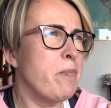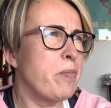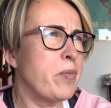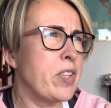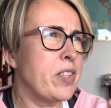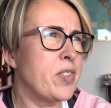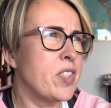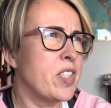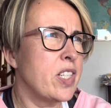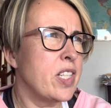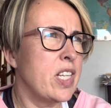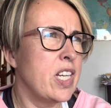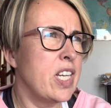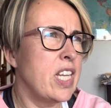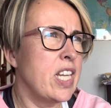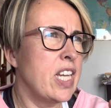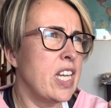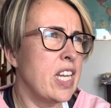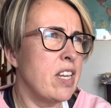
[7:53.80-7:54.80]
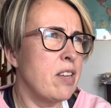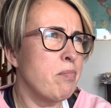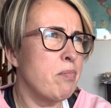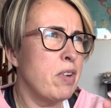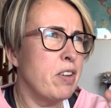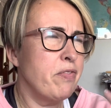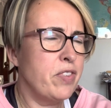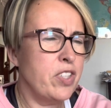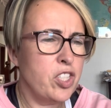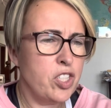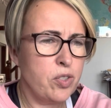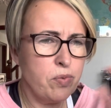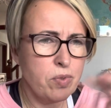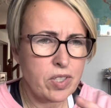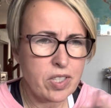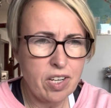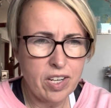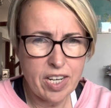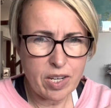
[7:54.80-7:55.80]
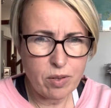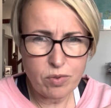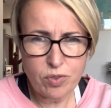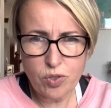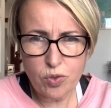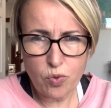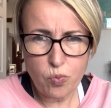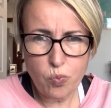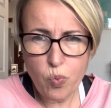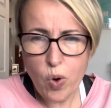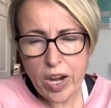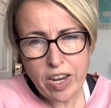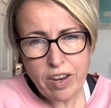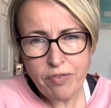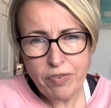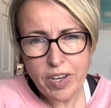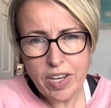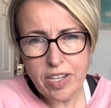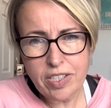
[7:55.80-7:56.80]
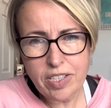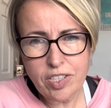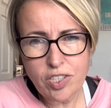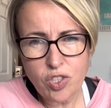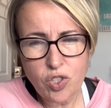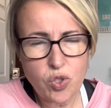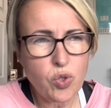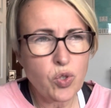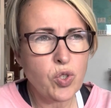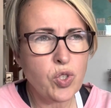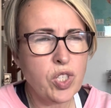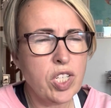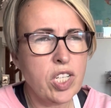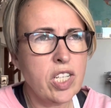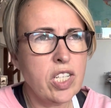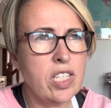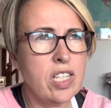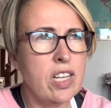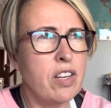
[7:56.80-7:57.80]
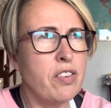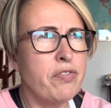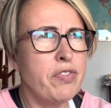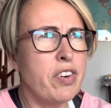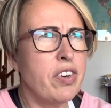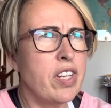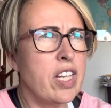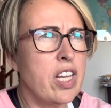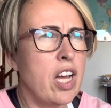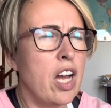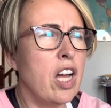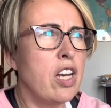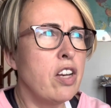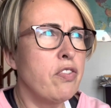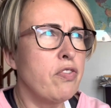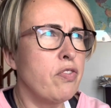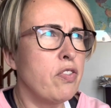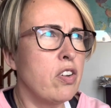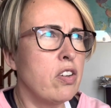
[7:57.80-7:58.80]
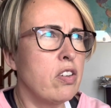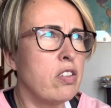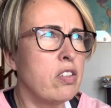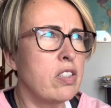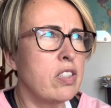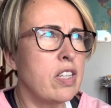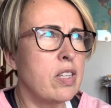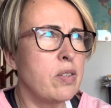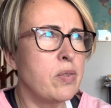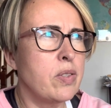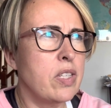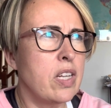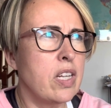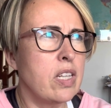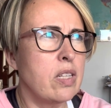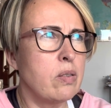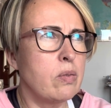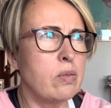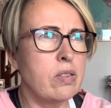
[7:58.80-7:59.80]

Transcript: suddenly my vision was like, it was all wavy and distorted and very colourful, and I was like,